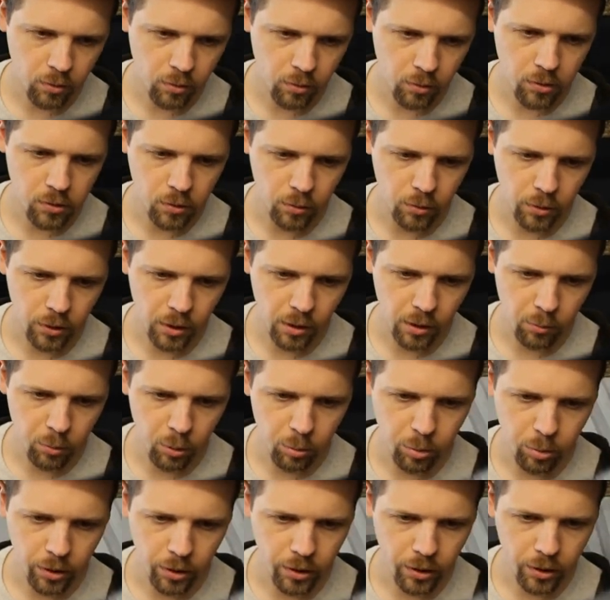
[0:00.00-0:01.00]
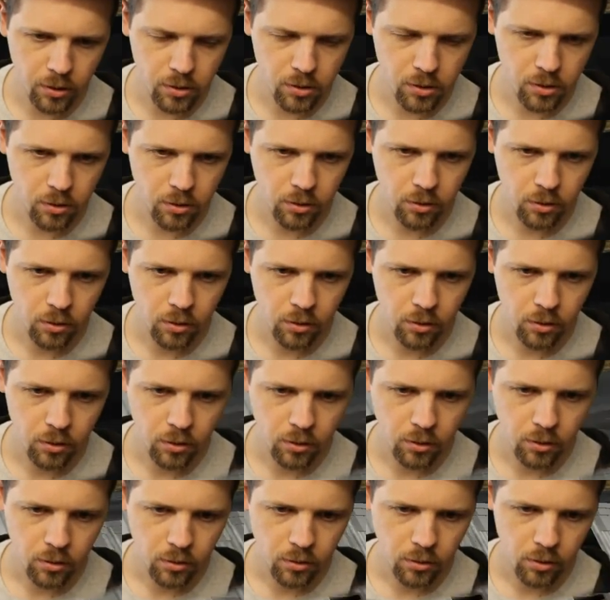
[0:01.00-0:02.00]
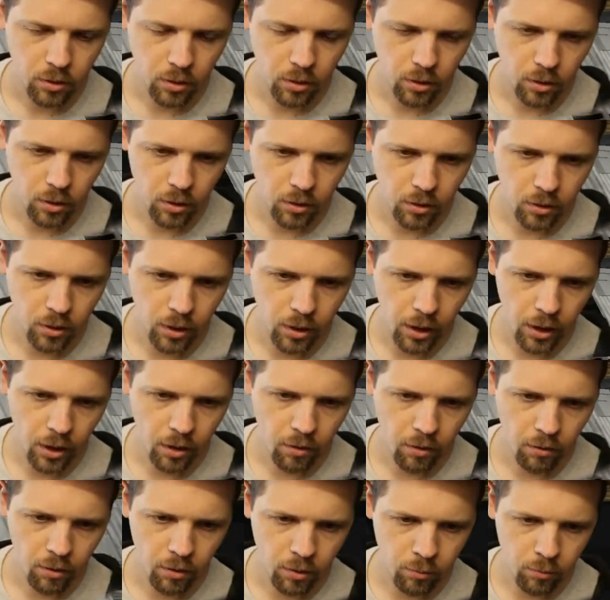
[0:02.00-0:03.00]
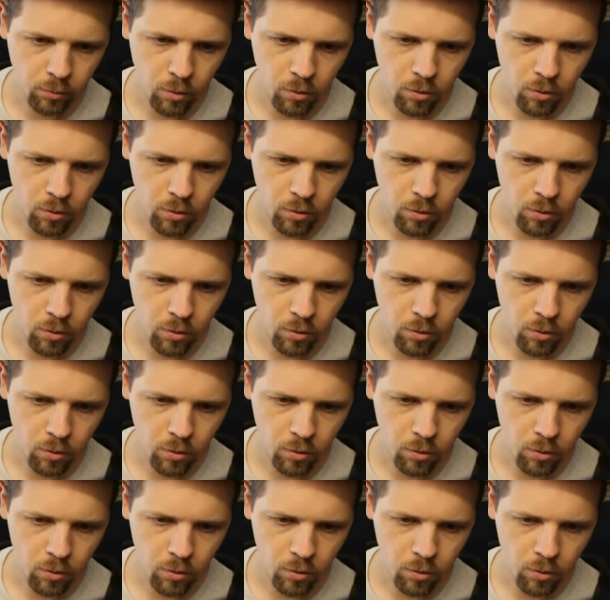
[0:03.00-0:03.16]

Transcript: so it can be placed in the air and it won't